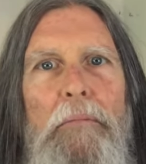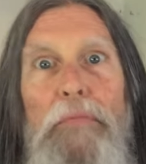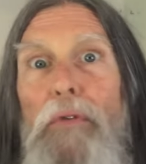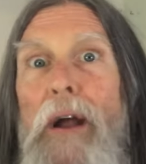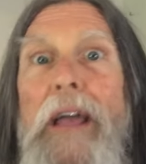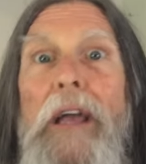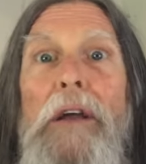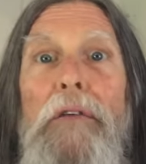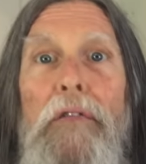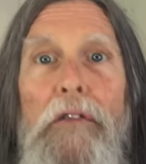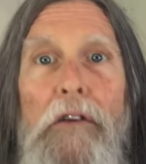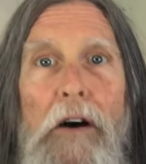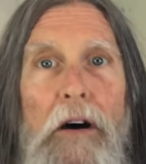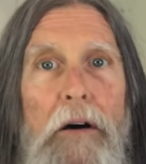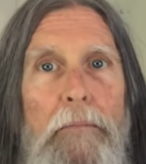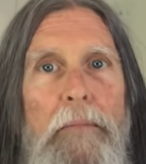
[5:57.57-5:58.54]
break
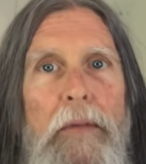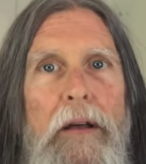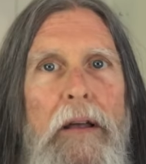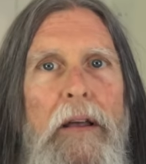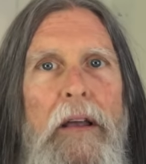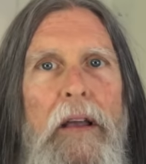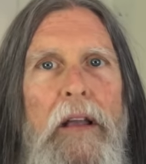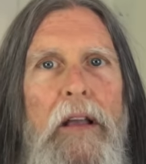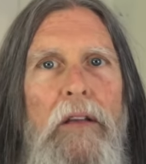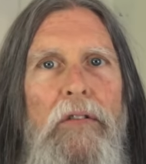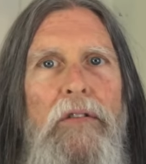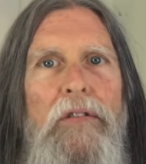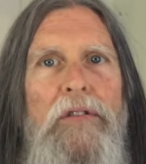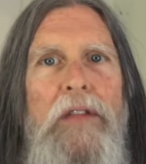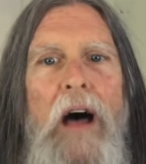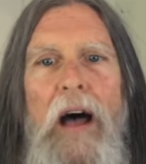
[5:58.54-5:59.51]
from, is
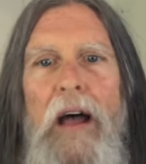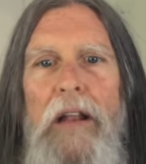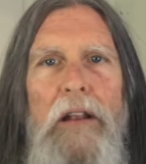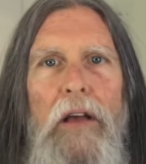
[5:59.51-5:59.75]
not